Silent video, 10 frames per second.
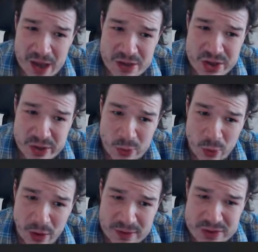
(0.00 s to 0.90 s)
So you
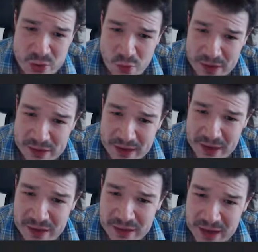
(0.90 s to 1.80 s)
last saw, I
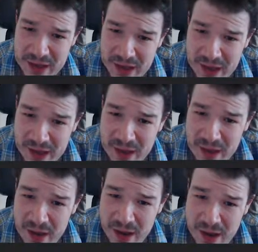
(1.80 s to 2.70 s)
think, the
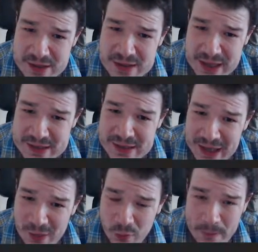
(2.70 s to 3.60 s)

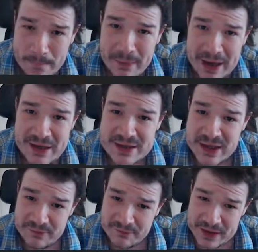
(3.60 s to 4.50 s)
6-0
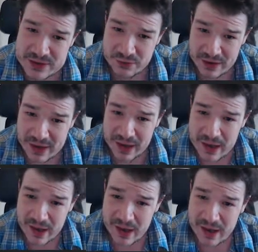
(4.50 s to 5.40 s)
amazing victory
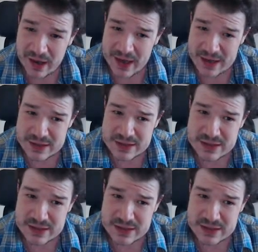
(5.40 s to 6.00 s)
against